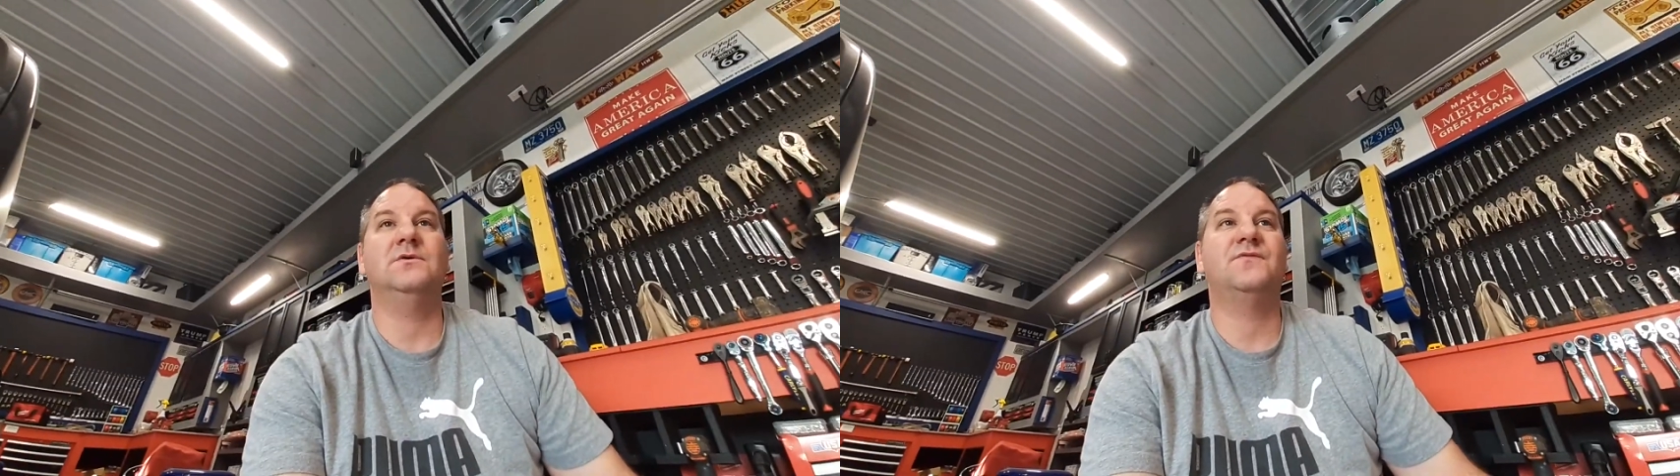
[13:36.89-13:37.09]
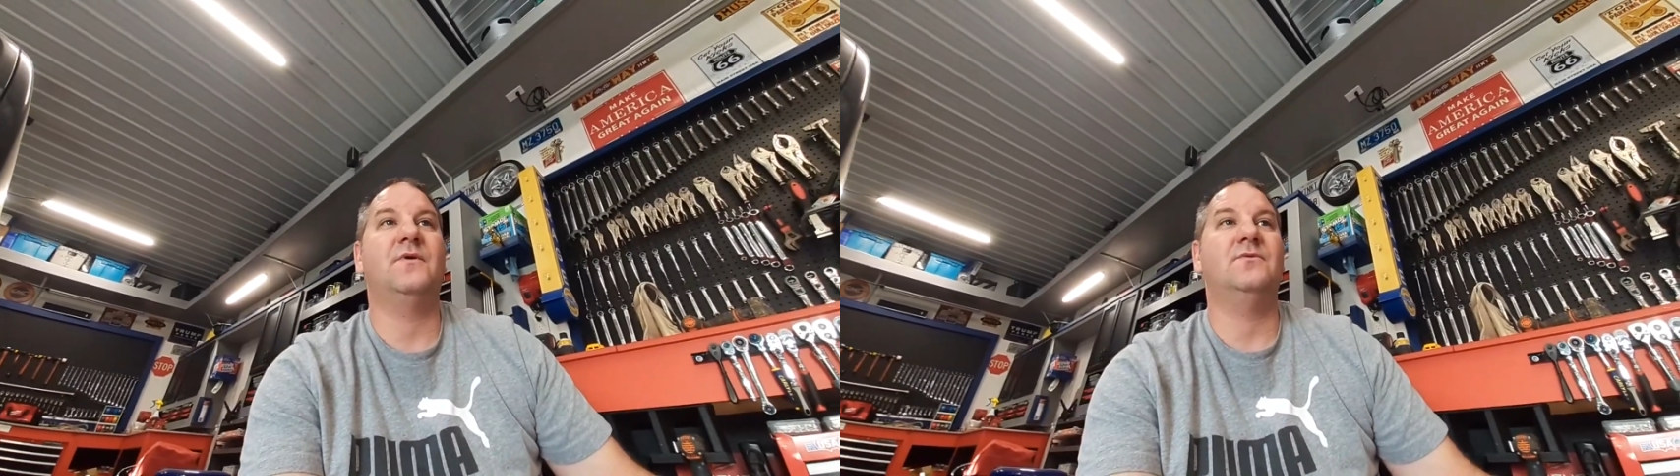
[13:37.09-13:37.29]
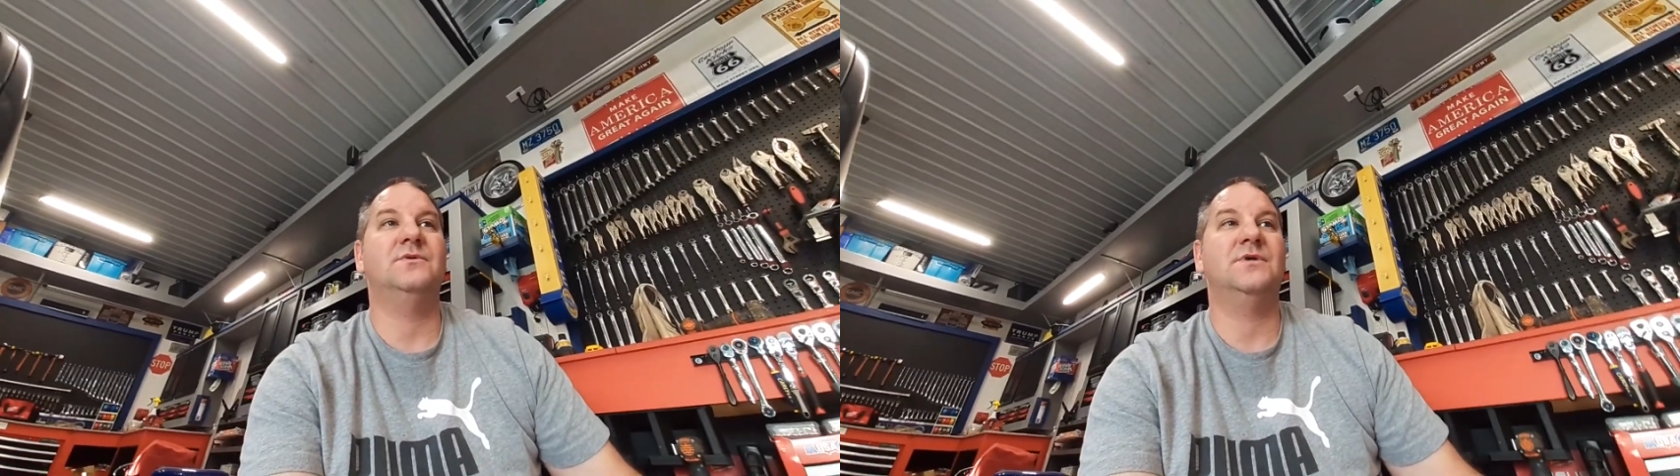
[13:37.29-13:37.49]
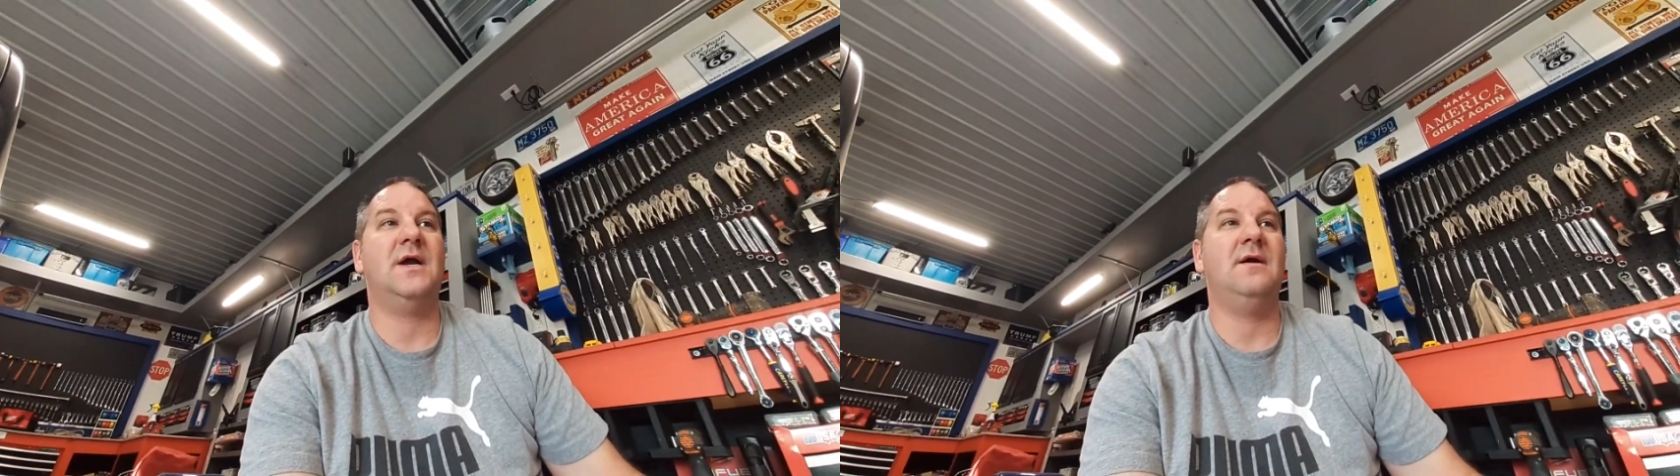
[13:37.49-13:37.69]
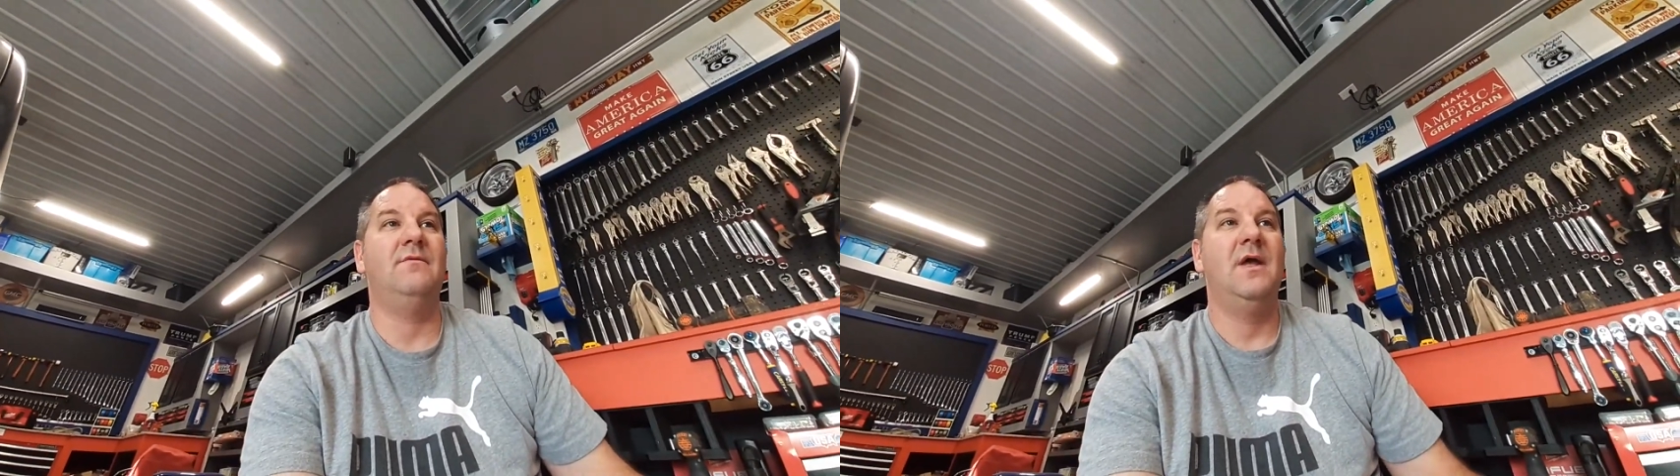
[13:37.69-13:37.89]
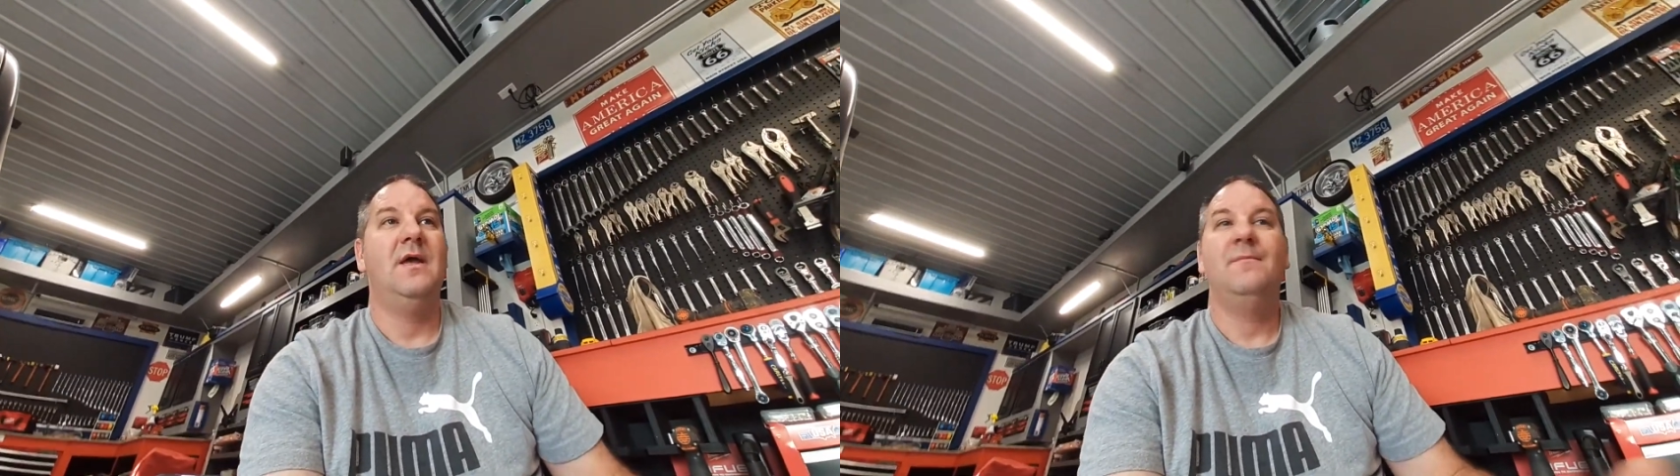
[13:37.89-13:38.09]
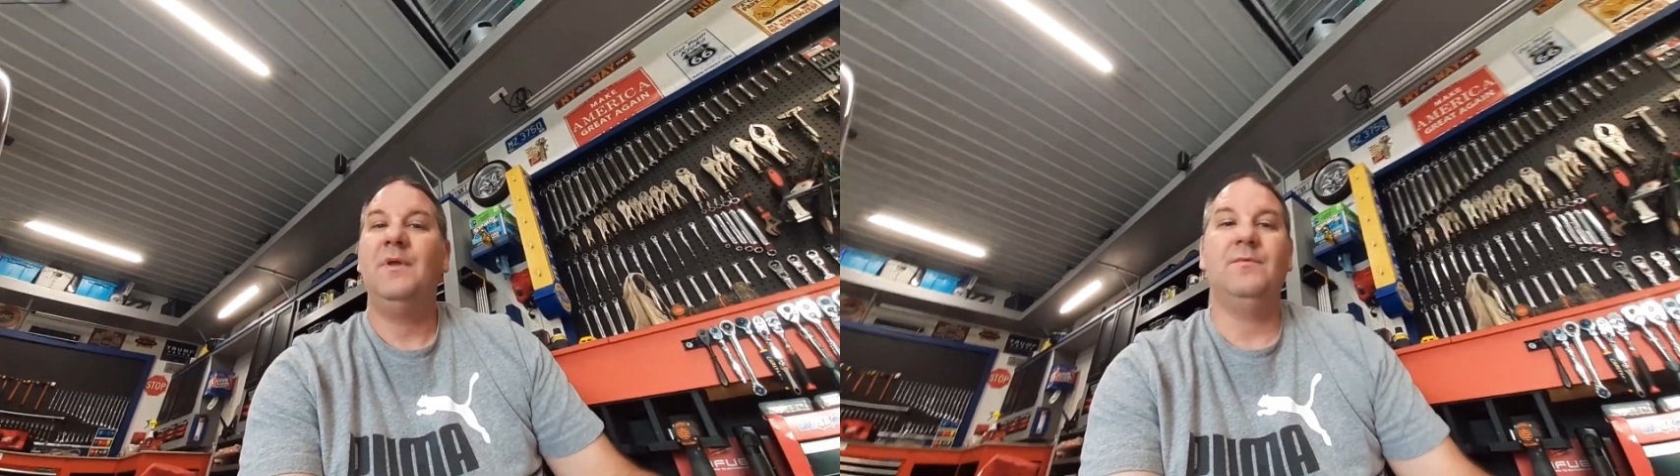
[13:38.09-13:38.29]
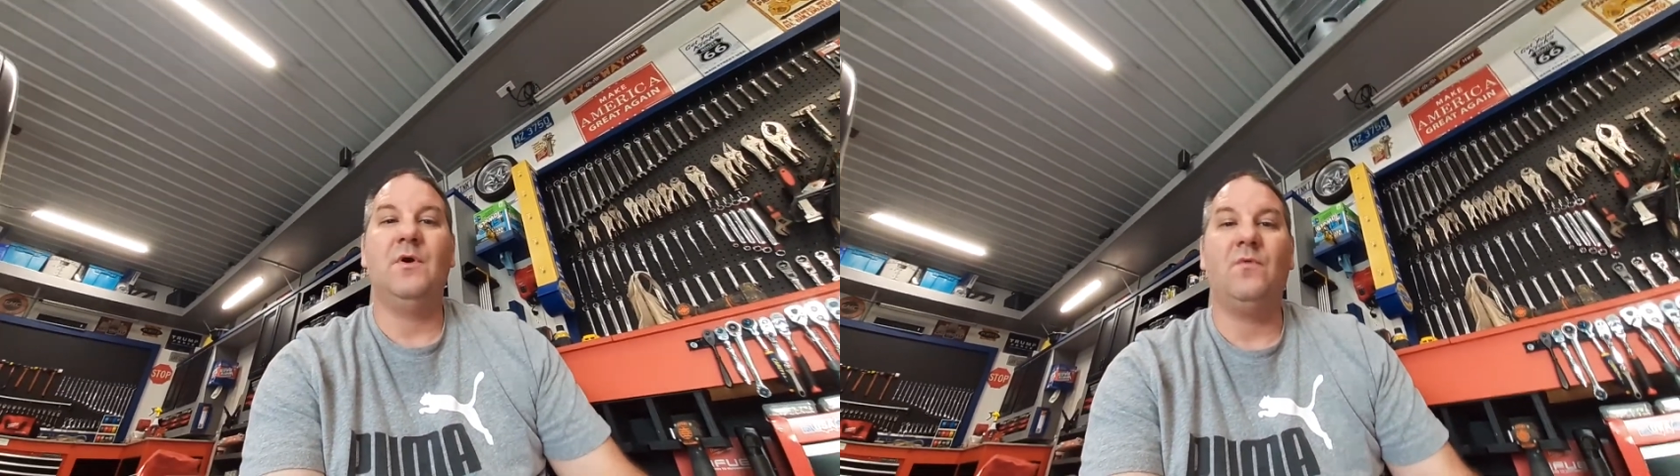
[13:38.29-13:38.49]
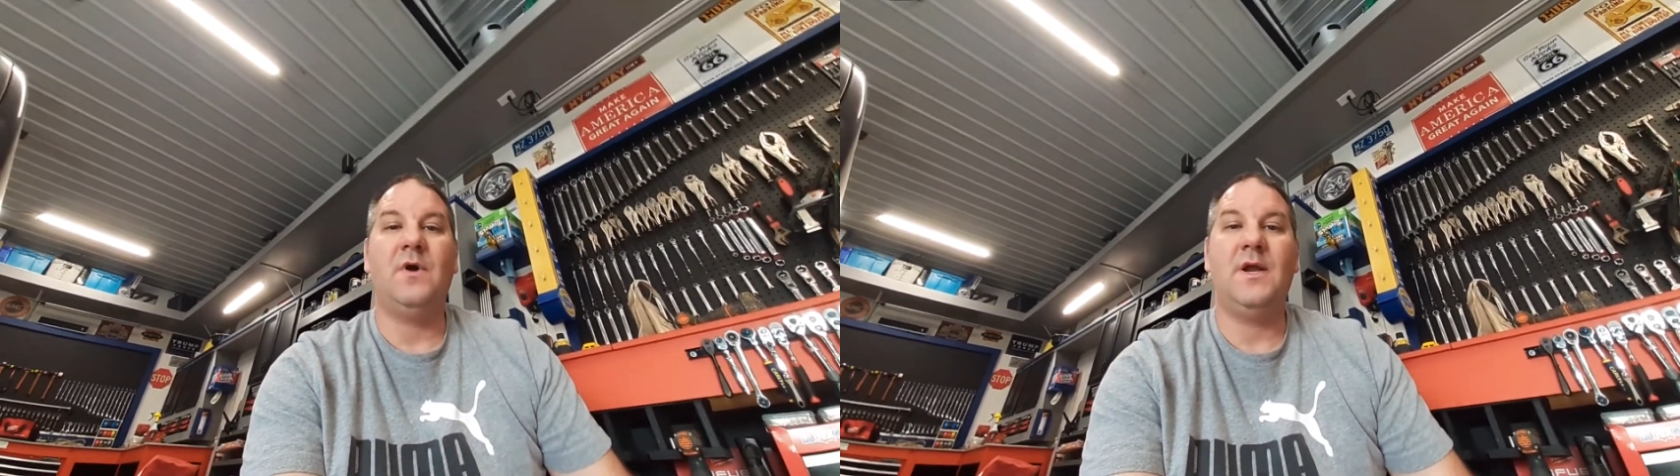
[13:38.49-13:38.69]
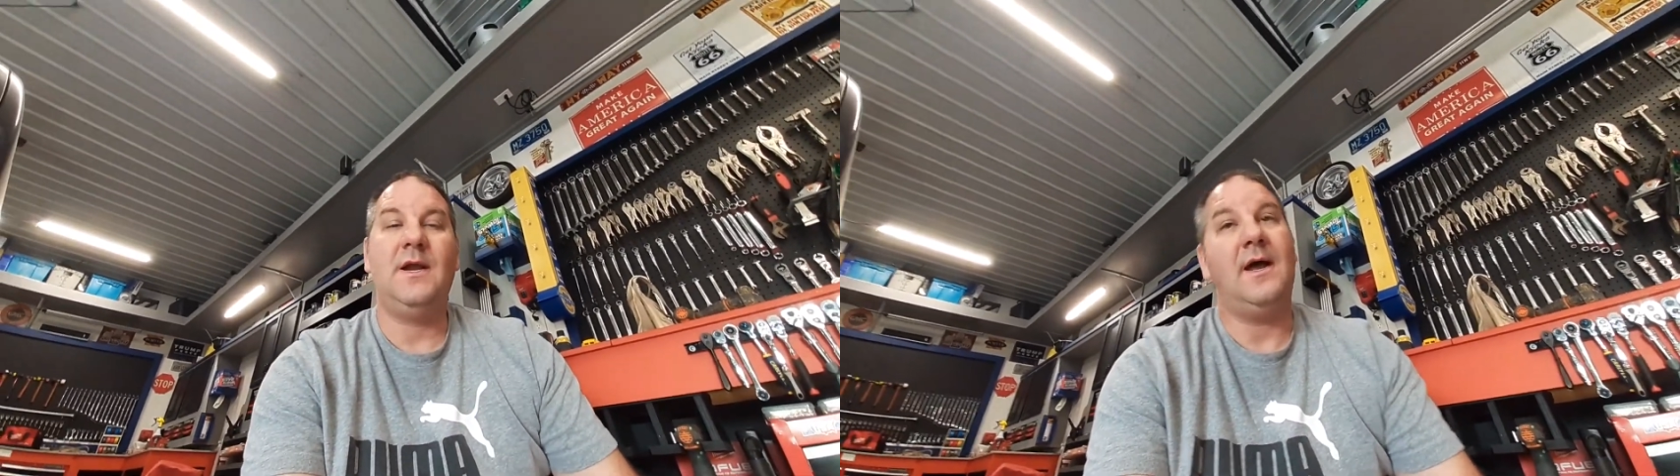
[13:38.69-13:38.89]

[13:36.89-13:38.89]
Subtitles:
front wheel drive, people don't want it.